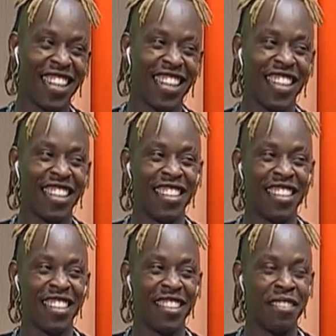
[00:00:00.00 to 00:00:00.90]
It
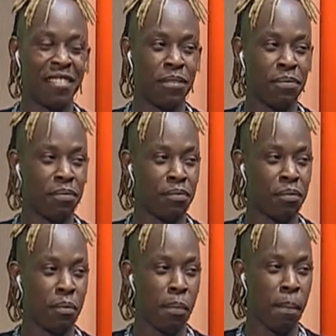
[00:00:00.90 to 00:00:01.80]
depends. Okay,
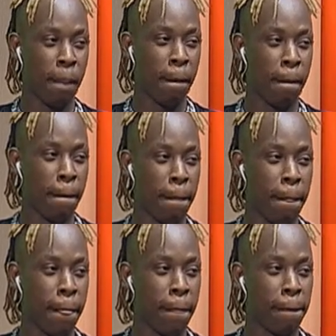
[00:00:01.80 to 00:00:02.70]
pencil
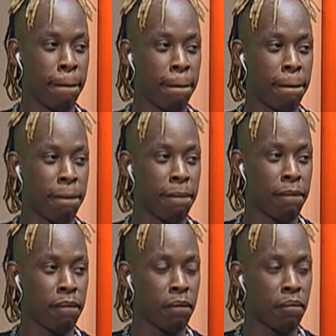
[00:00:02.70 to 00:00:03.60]
brings me
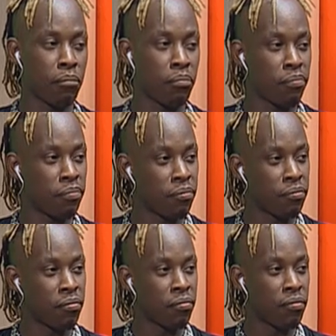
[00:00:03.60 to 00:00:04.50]
ile pesa ya
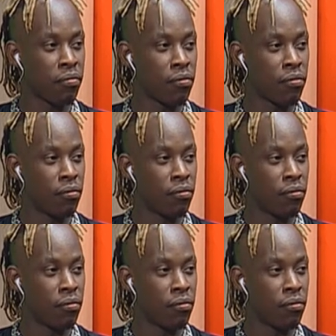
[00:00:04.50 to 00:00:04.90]
kila siku.